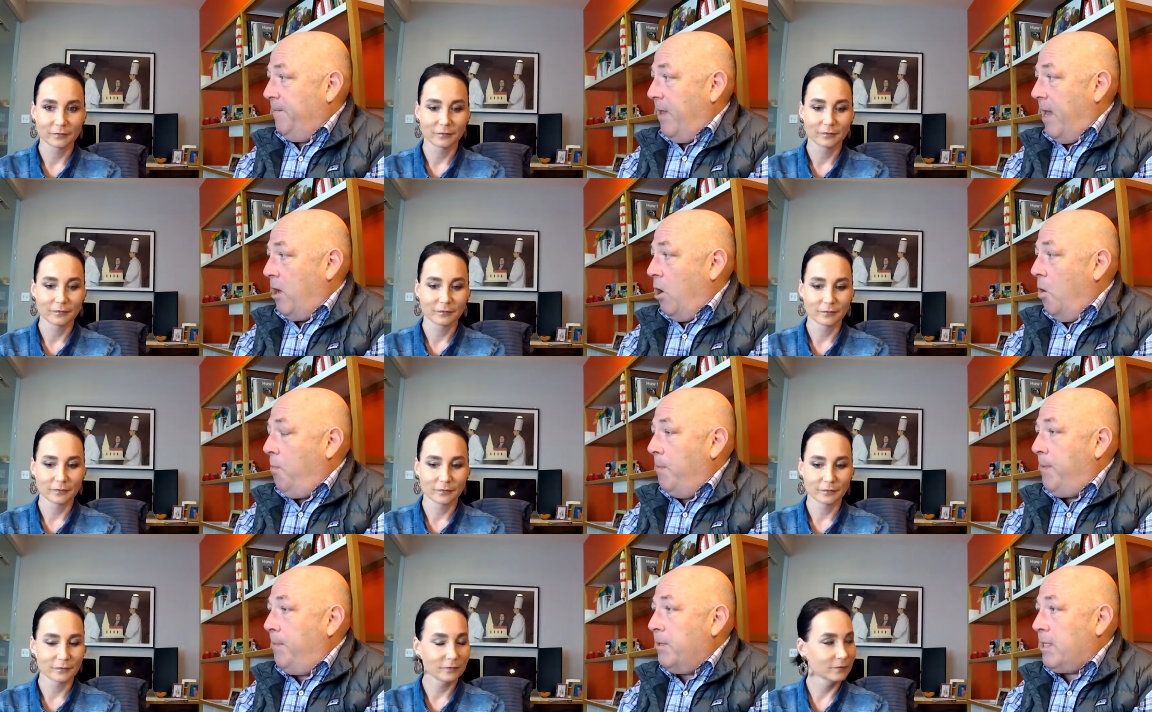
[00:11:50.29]
Speaker 1: and
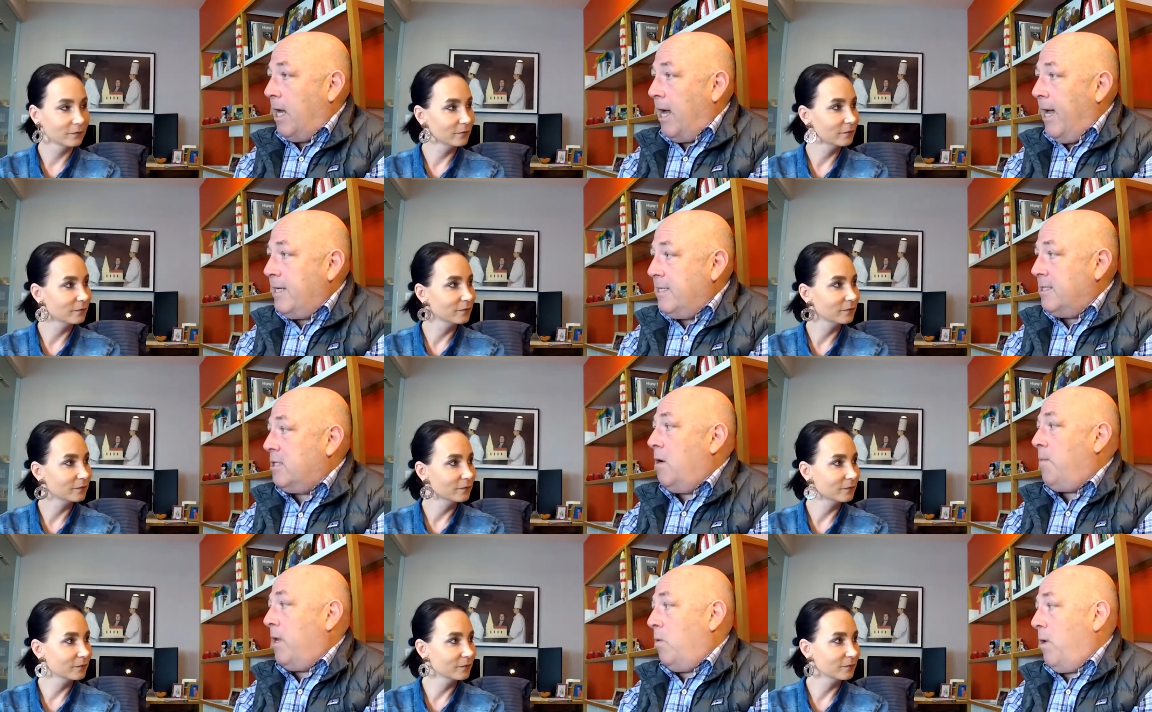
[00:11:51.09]
opened people's eyes in
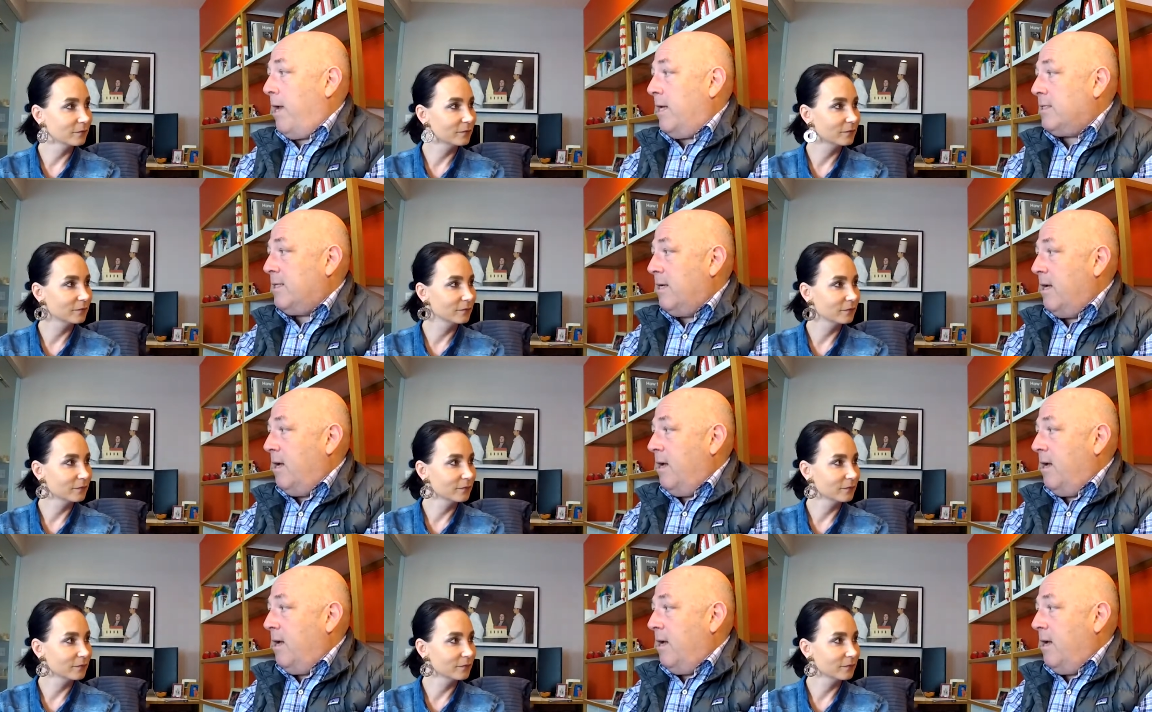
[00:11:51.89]
so many ways.